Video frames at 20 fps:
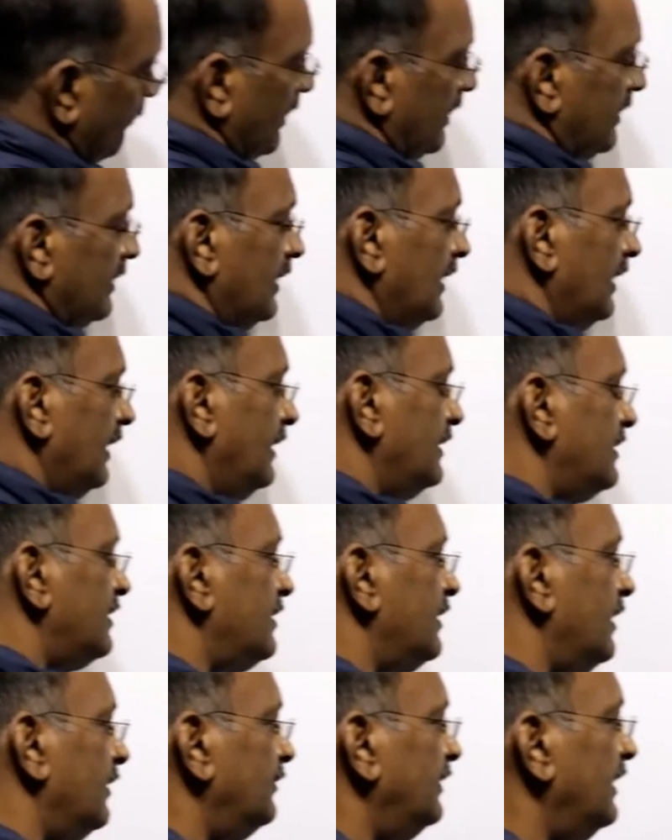But
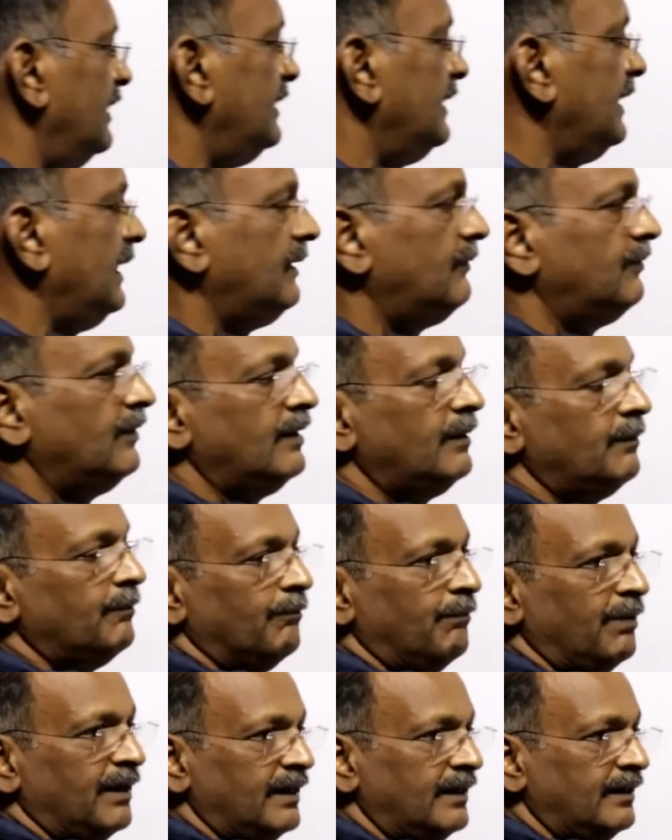instead of that, it will
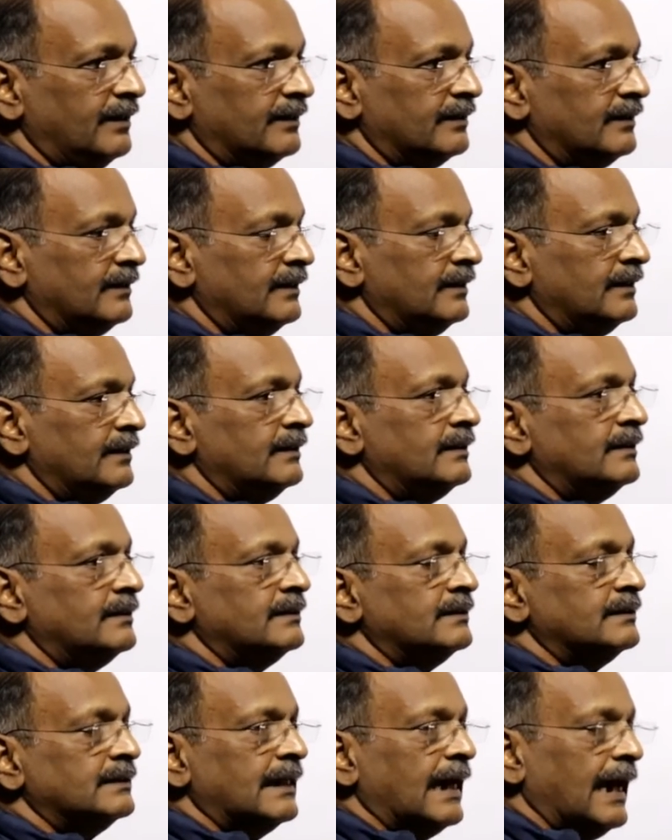bend
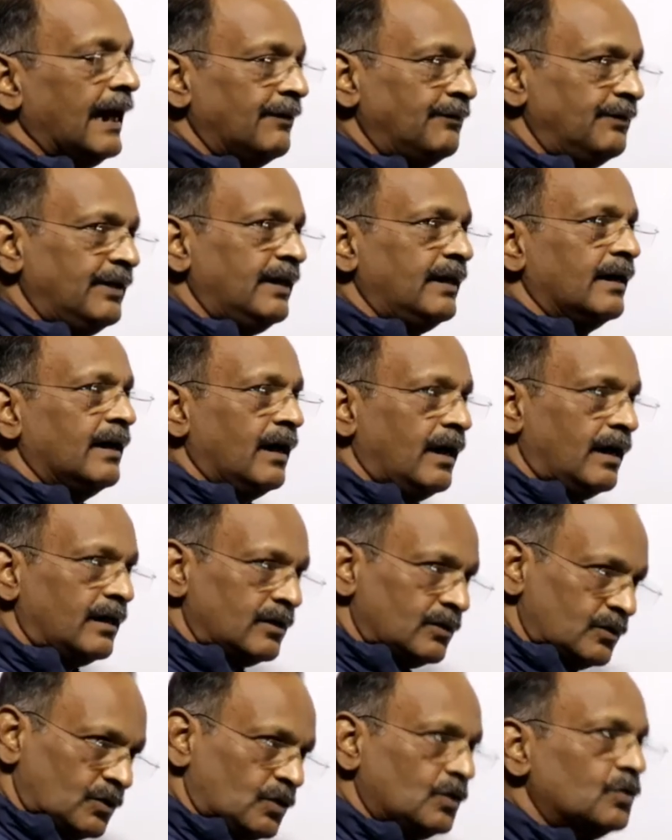away
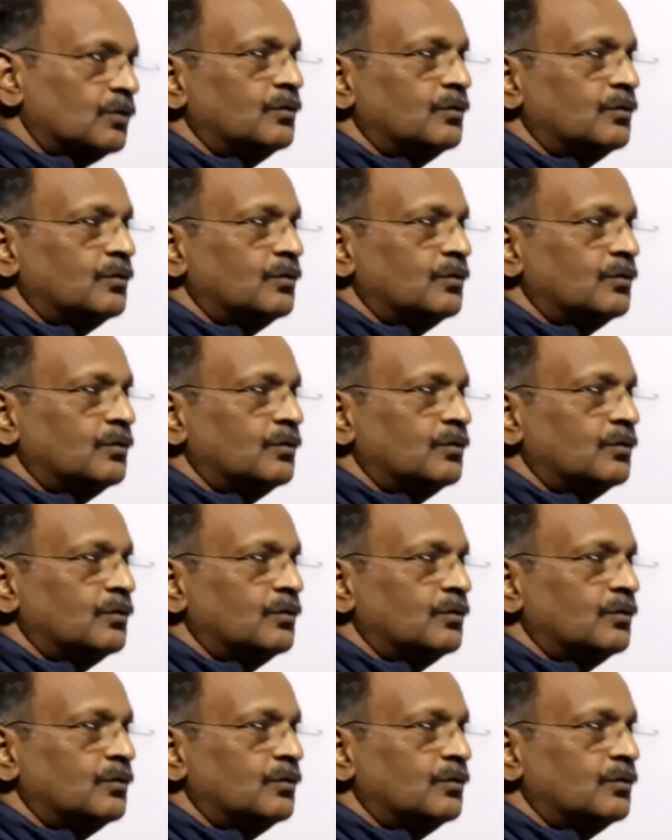or